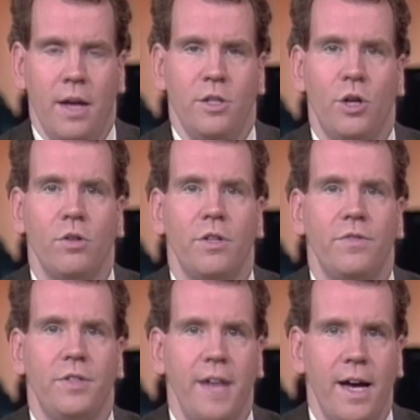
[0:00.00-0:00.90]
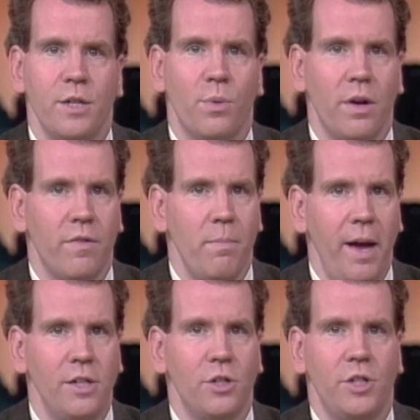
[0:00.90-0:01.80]
Joseph says one of the
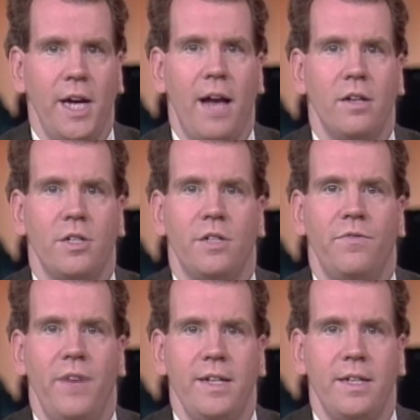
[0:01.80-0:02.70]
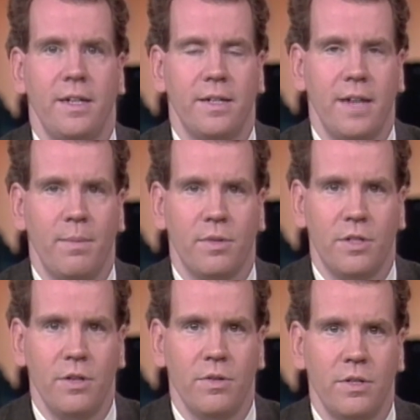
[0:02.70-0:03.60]
major challenges facing disabled
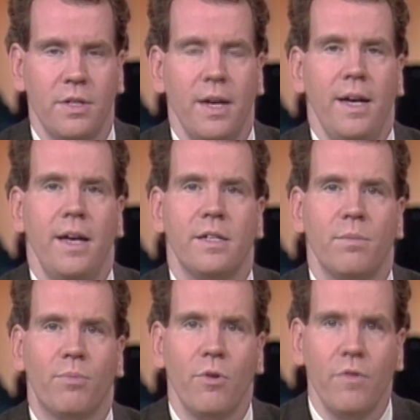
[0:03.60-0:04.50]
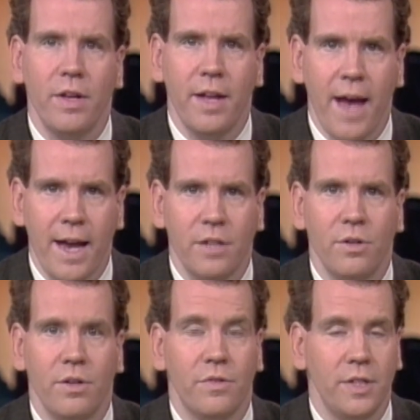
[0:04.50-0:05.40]
students is improving the
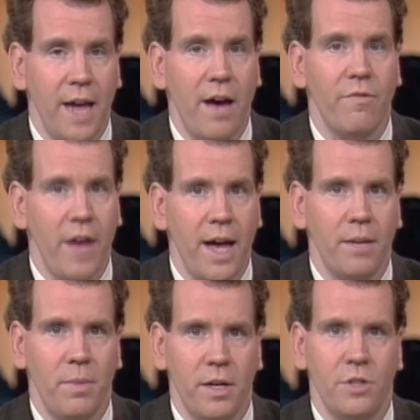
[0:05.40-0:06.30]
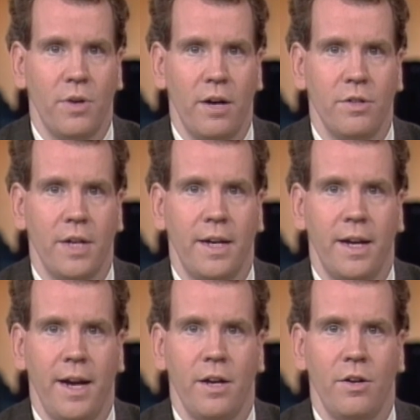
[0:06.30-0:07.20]
attitude of staff and administrators at
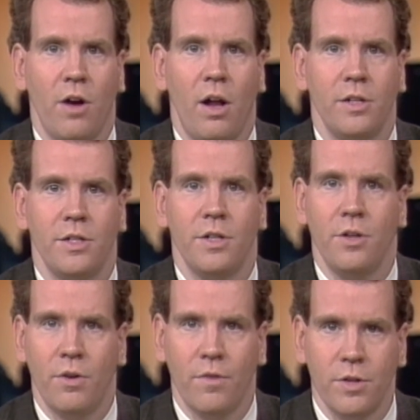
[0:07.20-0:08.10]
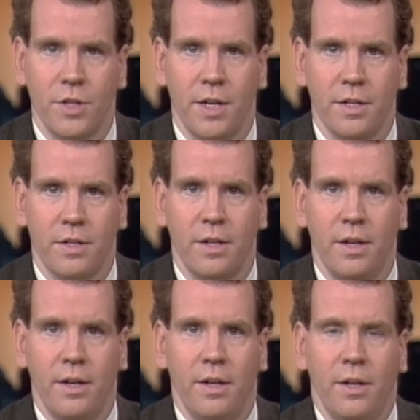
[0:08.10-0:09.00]
Canadian colleges and universities.
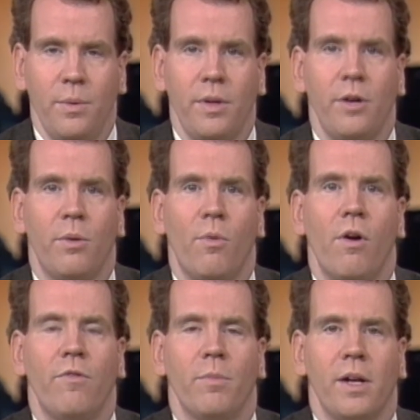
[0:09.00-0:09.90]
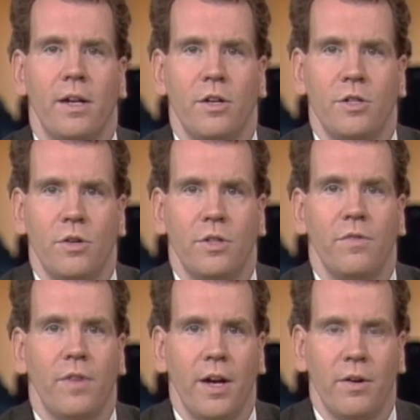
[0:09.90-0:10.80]
We'll hear more from Kalinda
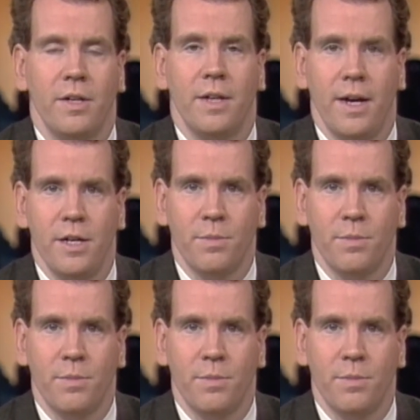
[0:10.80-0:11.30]
Joseph later in today's